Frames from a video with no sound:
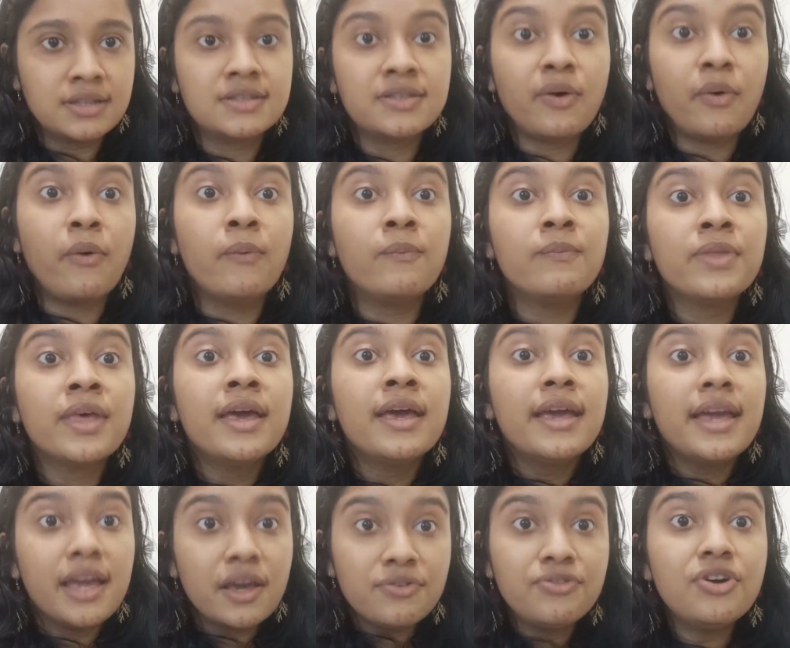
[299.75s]
So
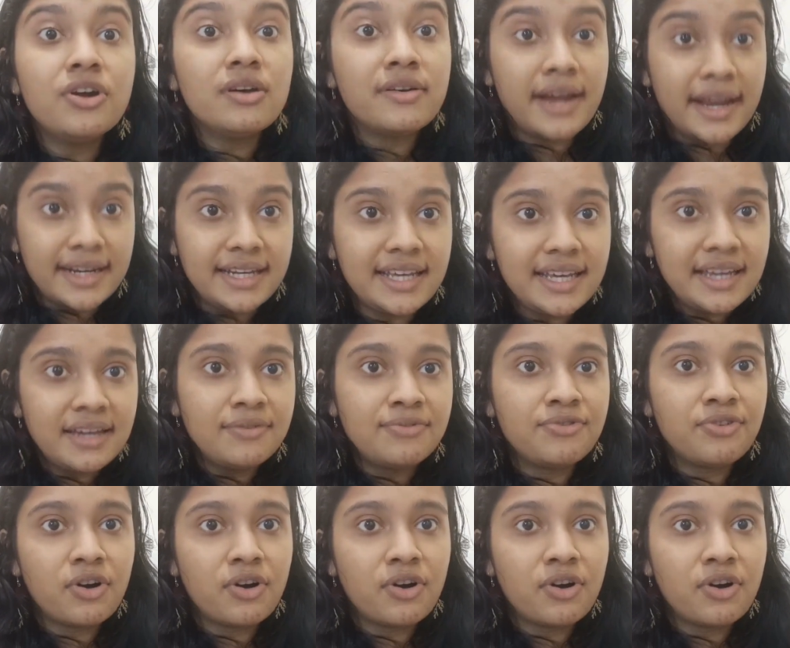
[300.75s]
if you're ready